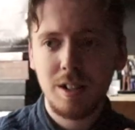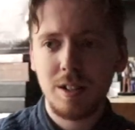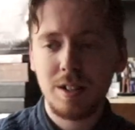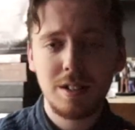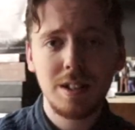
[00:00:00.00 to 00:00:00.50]

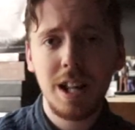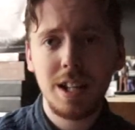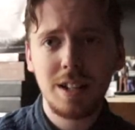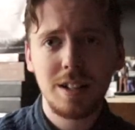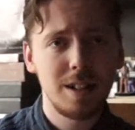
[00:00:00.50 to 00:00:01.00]
a
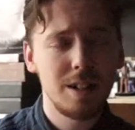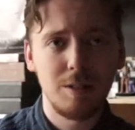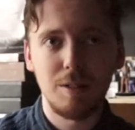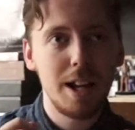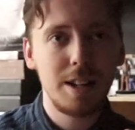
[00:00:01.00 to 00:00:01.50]
snake
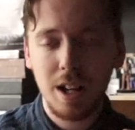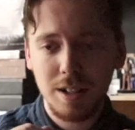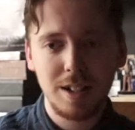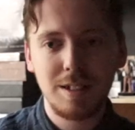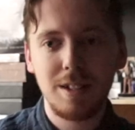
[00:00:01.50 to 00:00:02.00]
or any
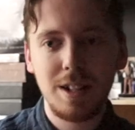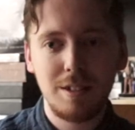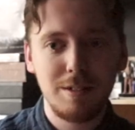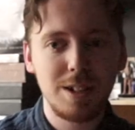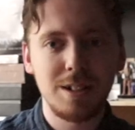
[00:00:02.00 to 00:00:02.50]
other
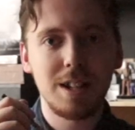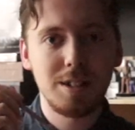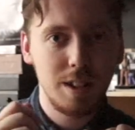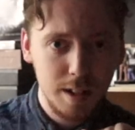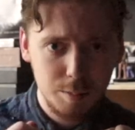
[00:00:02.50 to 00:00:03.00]
creature
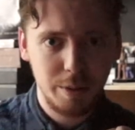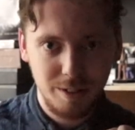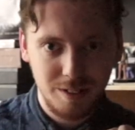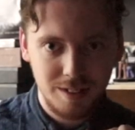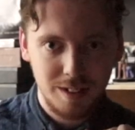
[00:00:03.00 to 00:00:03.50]
that's not a bird